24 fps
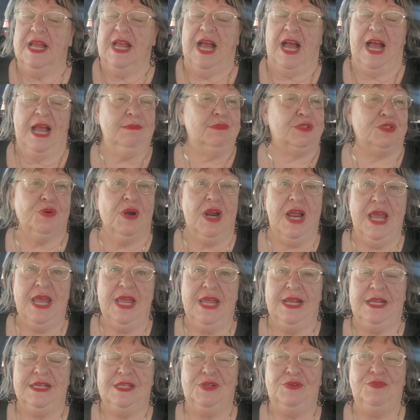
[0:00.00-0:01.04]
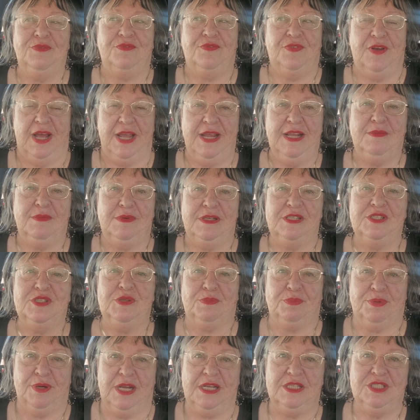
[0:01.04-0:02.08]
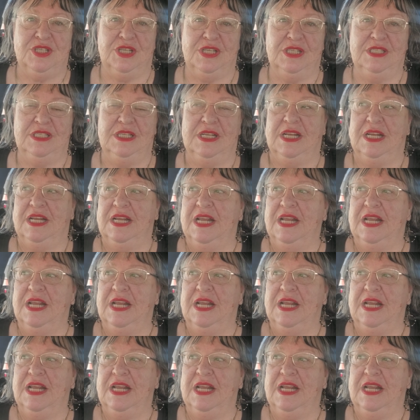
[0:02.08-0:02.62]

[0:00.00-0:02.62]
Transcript: I'm trying to fight depression.